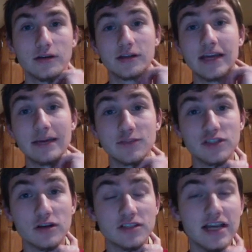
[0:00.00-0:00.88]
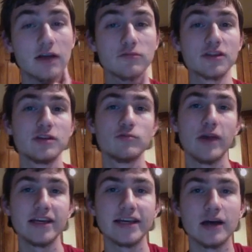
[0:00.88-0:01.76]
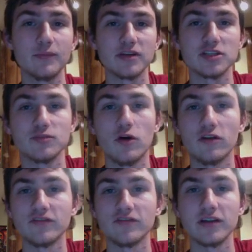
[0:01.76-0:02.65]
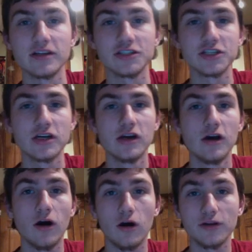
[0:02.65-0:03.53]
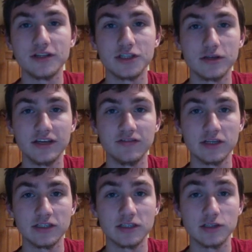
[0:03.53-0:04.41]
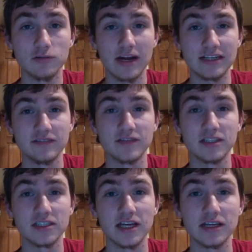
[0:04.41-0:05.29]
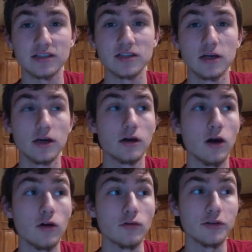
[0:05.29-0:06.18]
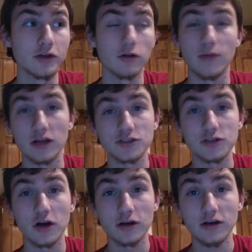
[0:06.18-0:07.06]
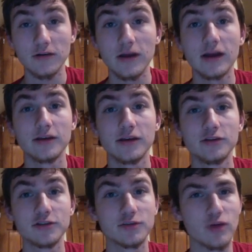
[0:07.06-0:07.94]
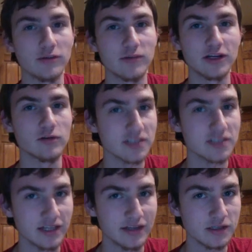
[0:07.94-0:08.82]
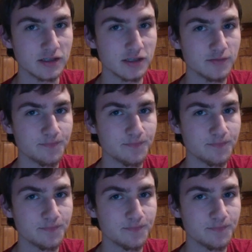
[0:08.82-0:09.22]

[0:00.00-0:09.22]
The game starts out with you waking up in a small village. All that you're given is a directive that says, "Oh, you're a monster hunter? You should probably go and slay this."